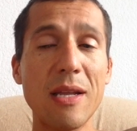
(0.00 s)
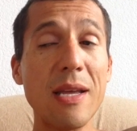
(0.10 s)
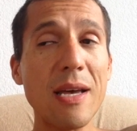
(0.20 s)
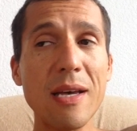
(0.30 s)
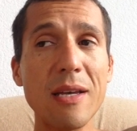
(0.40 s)
And
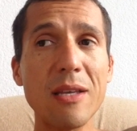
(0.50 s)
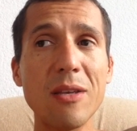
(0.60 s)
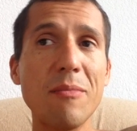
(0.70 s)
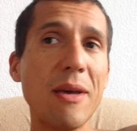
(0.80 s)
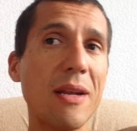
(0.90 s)
yeah,
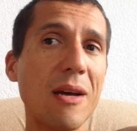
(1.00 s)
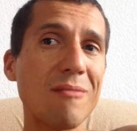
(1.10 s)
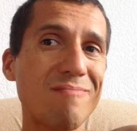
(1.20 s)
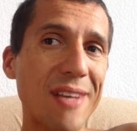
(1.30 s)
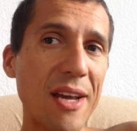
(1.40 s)
you may not
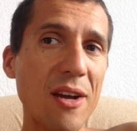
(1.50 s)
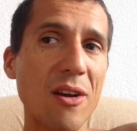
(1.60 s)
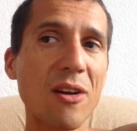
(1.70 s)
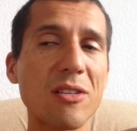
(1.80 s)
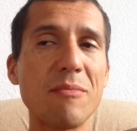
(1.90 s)

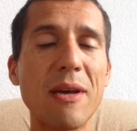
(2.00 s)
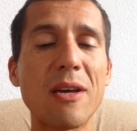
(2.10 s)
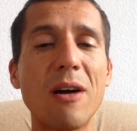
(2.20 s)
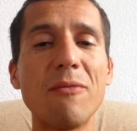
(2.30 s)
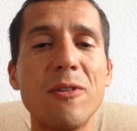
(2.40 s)
care because it
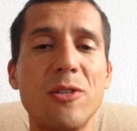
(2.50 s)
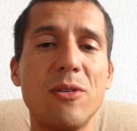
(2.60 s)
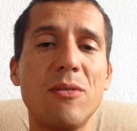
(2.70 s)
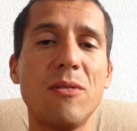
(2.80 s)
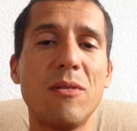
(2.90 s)
might comfort
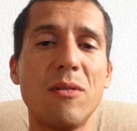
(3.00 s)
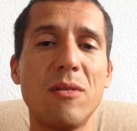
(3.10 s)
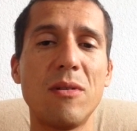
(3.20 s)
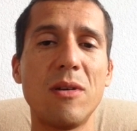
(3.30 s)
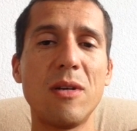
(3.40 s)
you.
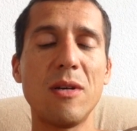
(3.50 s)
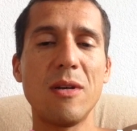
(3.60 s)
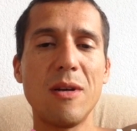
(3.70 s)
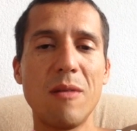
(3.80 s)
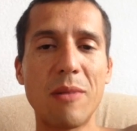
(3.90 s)

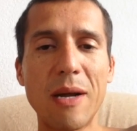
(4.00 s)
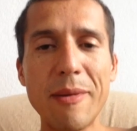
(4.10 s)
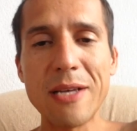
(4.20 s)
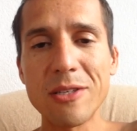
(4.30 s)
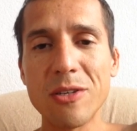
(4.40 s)
But
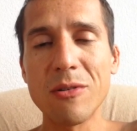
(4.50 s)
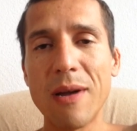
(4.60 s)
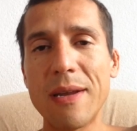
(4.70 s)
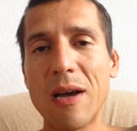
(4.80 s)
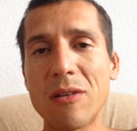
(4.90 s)
I'm asking you
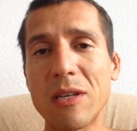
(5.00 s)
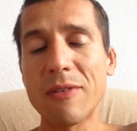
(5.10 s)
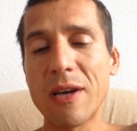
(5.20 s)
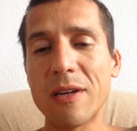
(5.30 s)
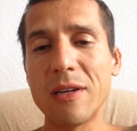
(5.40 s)
right now because
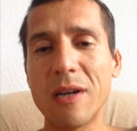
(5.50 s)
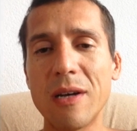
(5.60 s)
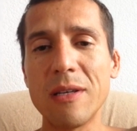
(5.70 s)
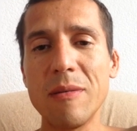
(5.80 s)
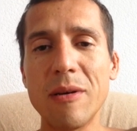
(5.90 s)
I've gotten
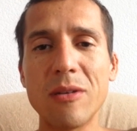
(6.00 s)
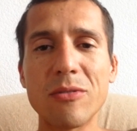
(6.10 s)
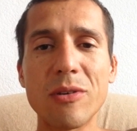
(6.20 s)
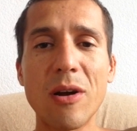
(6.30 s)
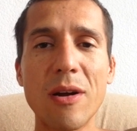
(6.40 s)

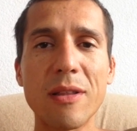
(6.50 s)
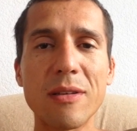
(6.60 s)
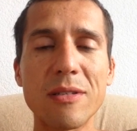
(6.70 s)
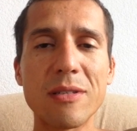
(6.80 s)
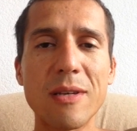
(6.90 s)
emails regarding
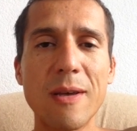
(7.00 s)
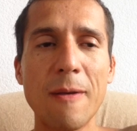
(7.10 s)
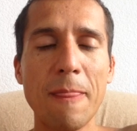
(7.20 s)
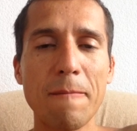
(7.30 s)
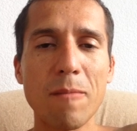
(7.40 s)
this.
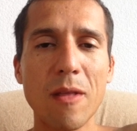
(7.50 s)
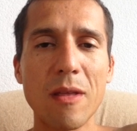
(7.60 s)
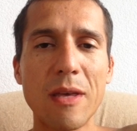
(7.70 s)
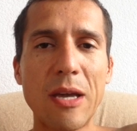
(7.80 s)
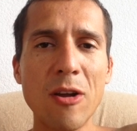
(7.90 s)

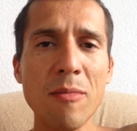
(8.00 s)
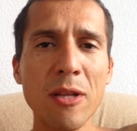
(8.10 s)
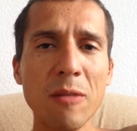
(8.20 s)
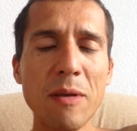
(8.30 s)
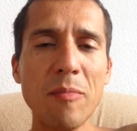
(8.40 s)
Care
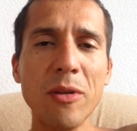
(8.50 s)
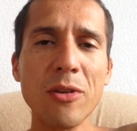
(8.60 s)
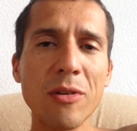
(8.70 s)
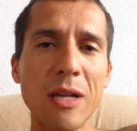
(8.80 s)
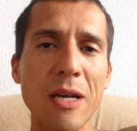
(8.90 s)
about the people in
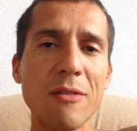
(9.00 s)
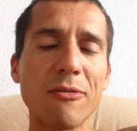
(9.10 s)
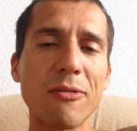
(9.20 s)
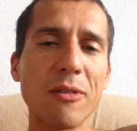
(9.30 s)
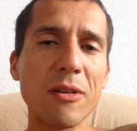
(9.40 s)
your
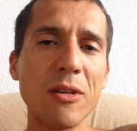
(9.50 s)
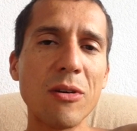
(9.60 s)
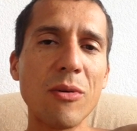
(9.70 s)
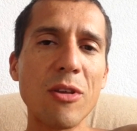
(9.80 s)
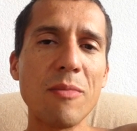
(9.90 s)
life.
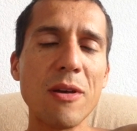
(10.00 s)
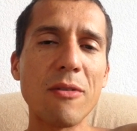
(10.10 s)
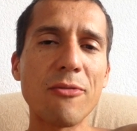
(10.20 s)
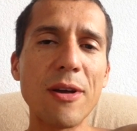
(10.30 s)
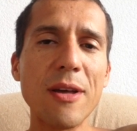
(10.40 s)
Whether it be a
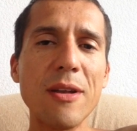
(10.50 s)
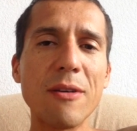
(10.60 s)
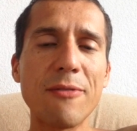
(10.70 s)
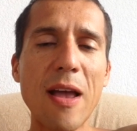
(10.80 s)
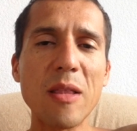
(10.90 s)
friend, a
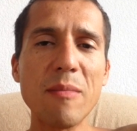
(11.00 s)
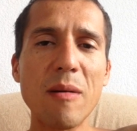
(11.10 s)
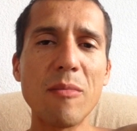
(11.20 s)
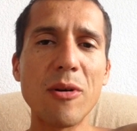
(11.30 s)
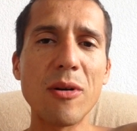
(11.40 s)
family
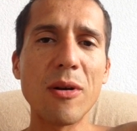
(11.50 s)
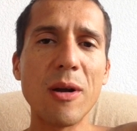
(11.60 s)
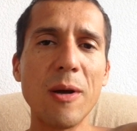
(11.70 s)
member.